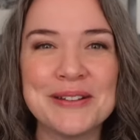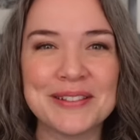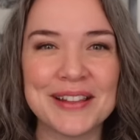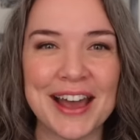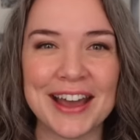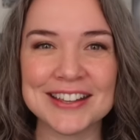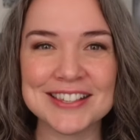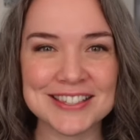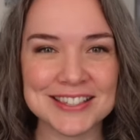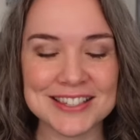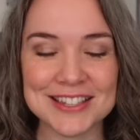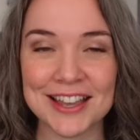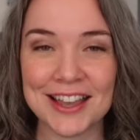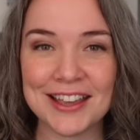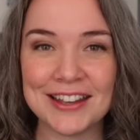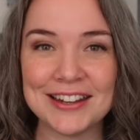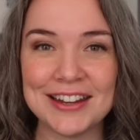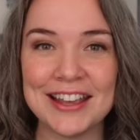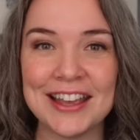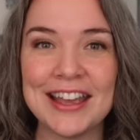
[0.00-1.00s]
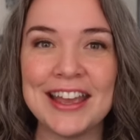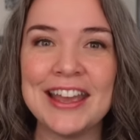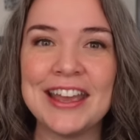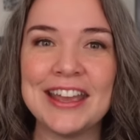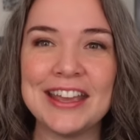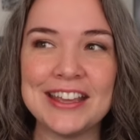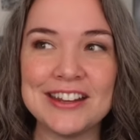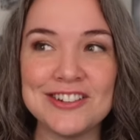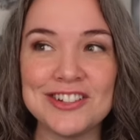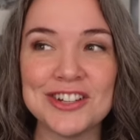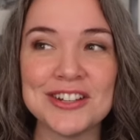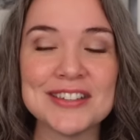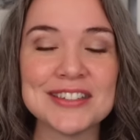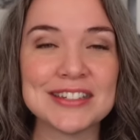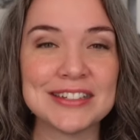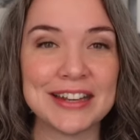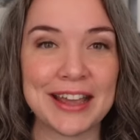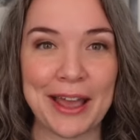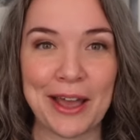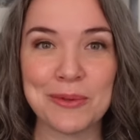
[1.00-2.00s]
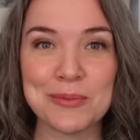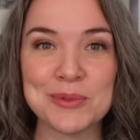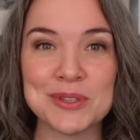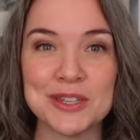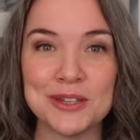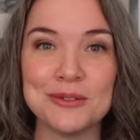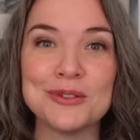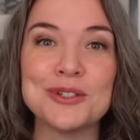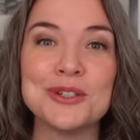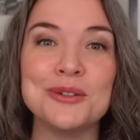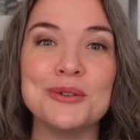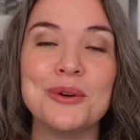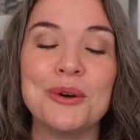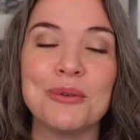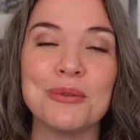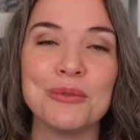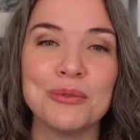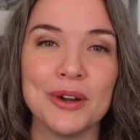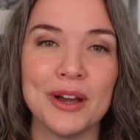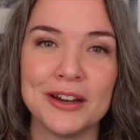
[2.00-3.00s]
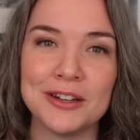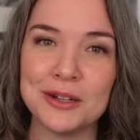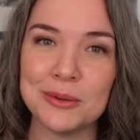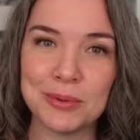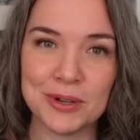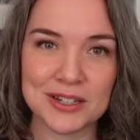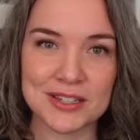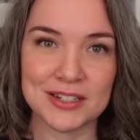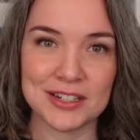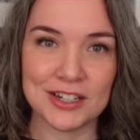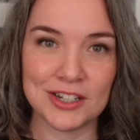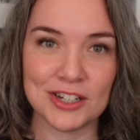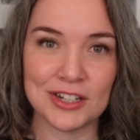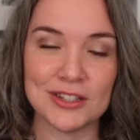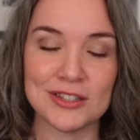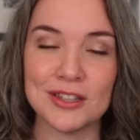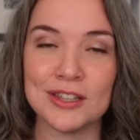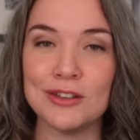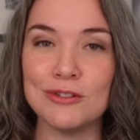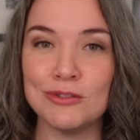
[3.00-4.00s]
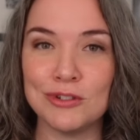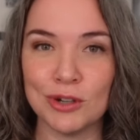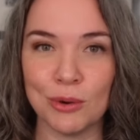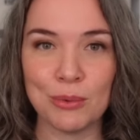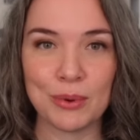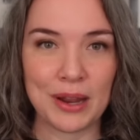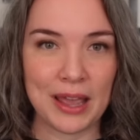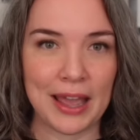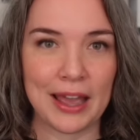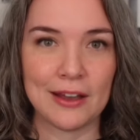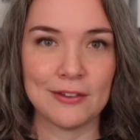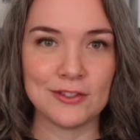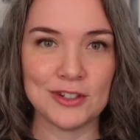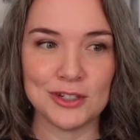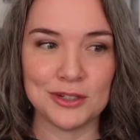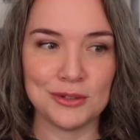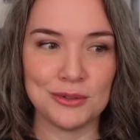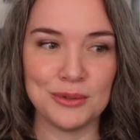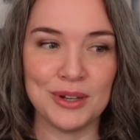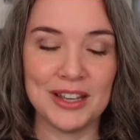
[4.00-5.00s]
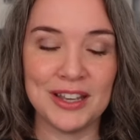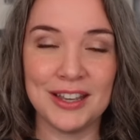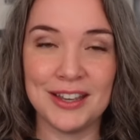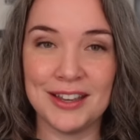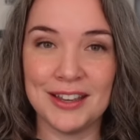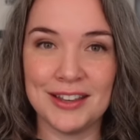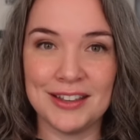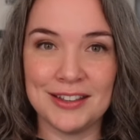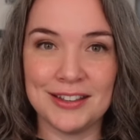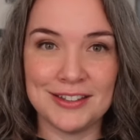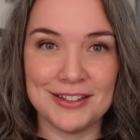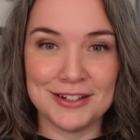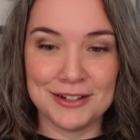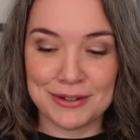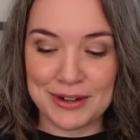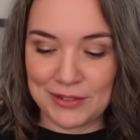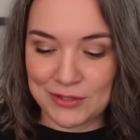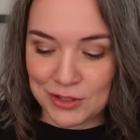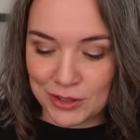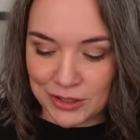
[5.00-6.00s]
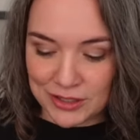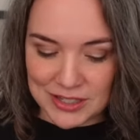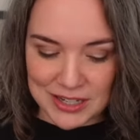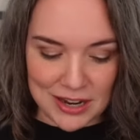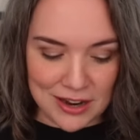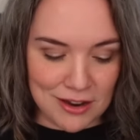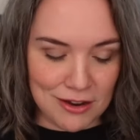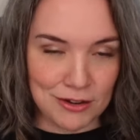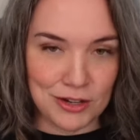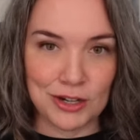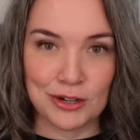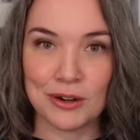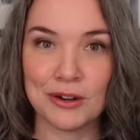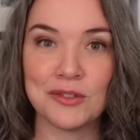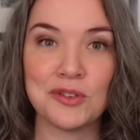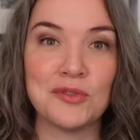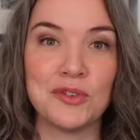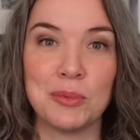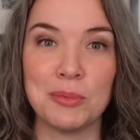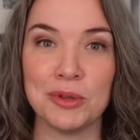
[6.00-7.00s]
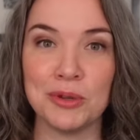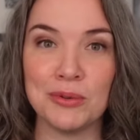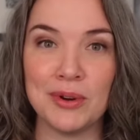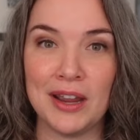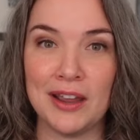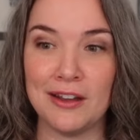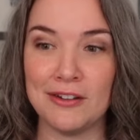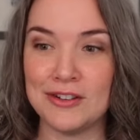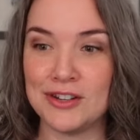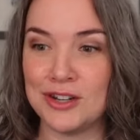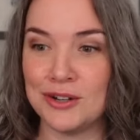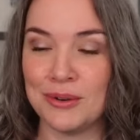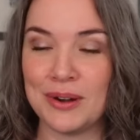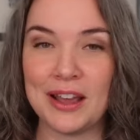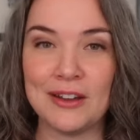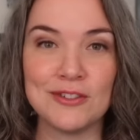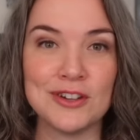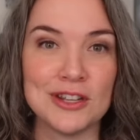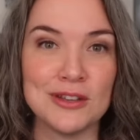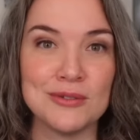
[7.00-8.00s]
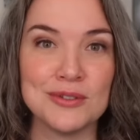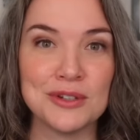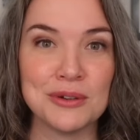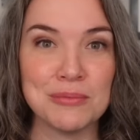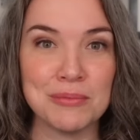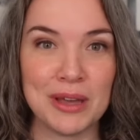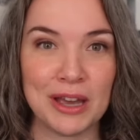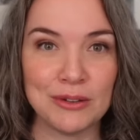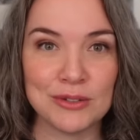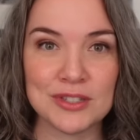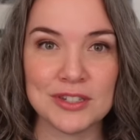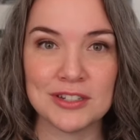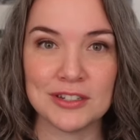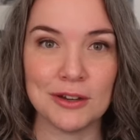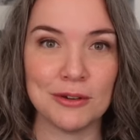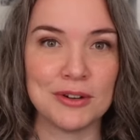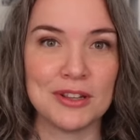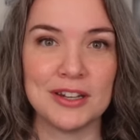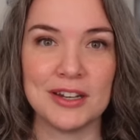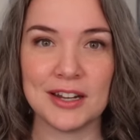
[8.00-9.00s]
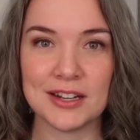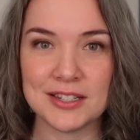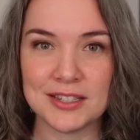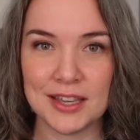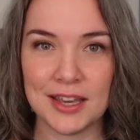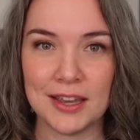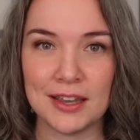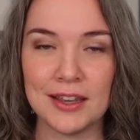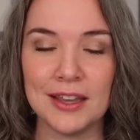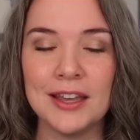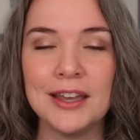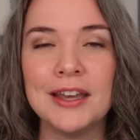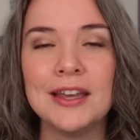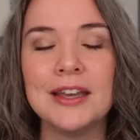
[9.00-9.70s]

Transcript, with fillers: last slide, it just helps you to run your presentation so that you don't have to you don't have to look down, you don't have to fumble around, you don't have to use your mouse to go to the next thing.